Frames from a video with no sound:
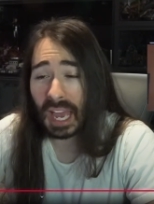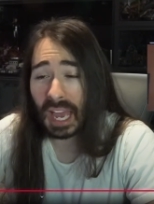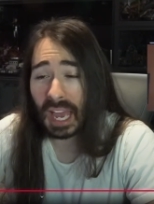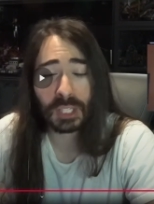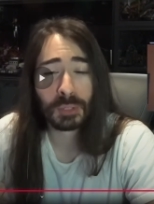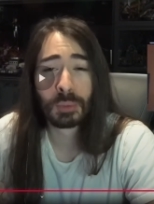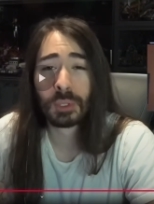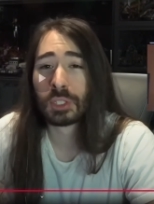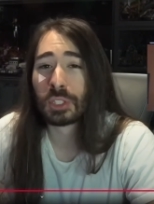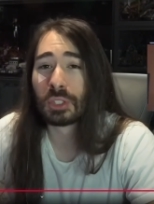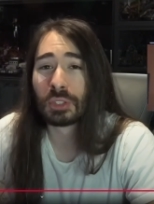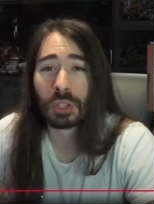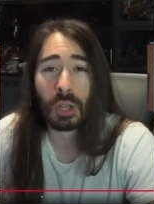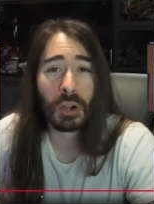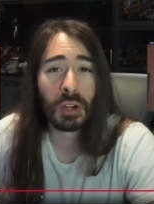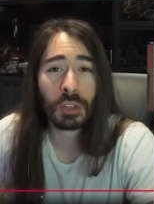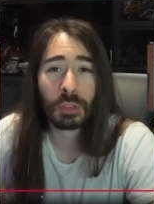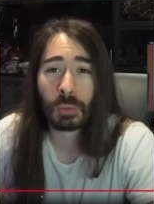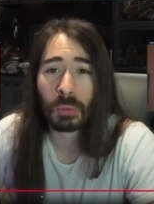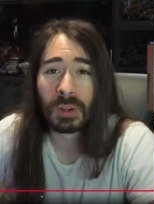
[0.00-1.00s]
Expedition
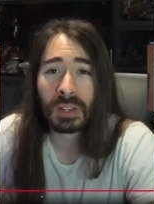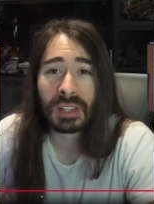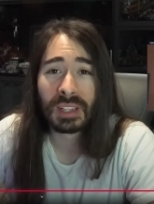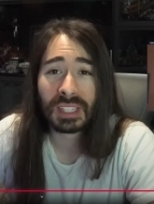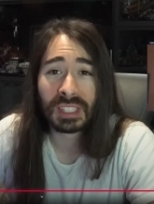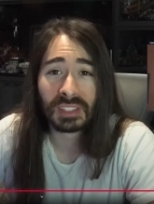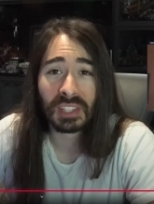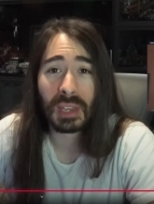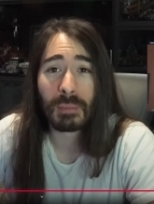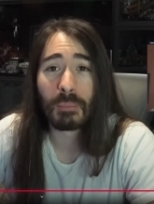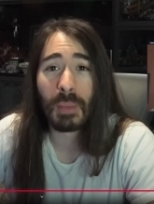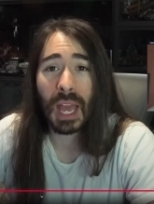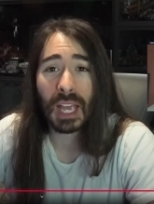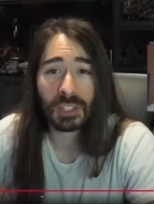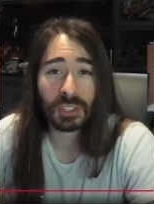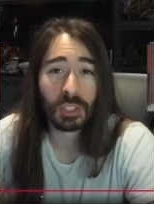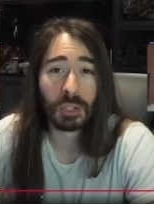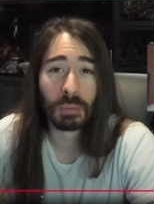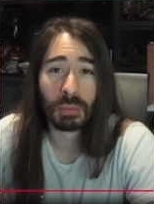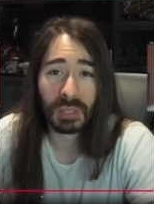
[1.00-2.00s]
33 is a
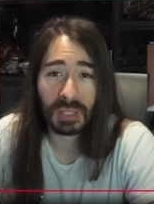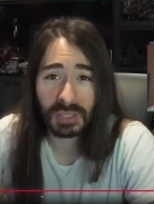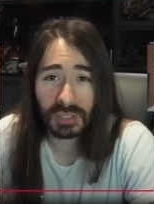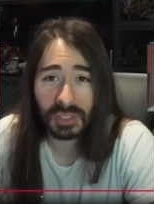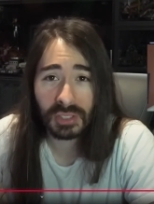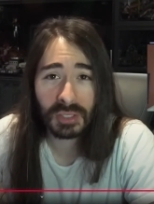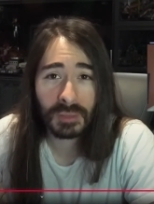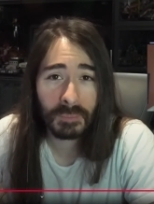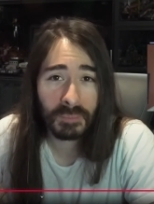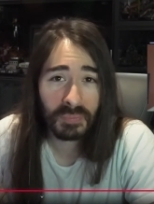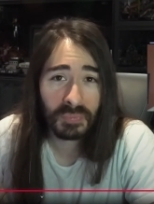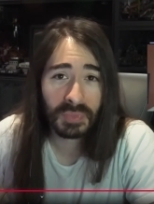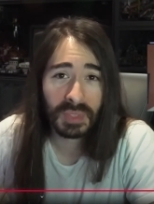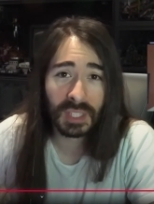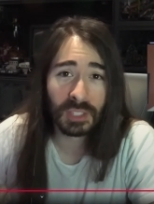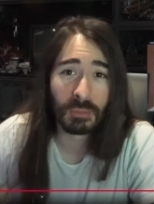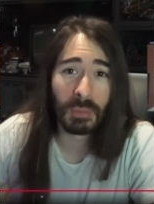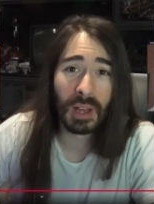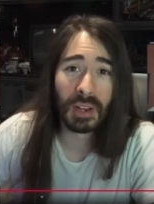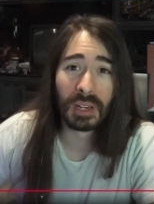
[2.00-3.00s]
masterpiece.
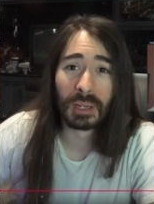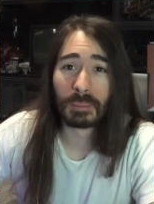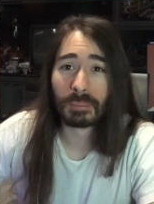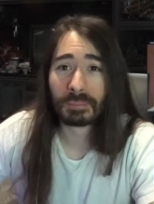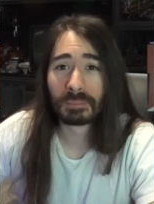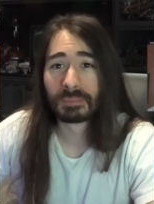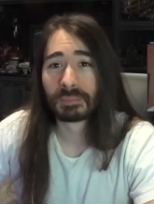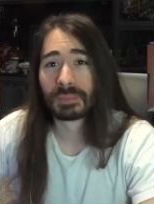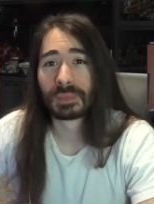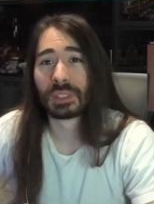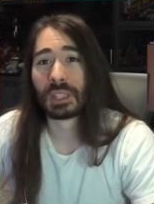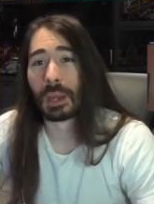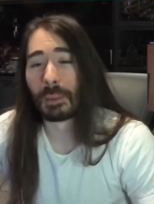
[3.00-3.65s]
That's about it. So, yeah.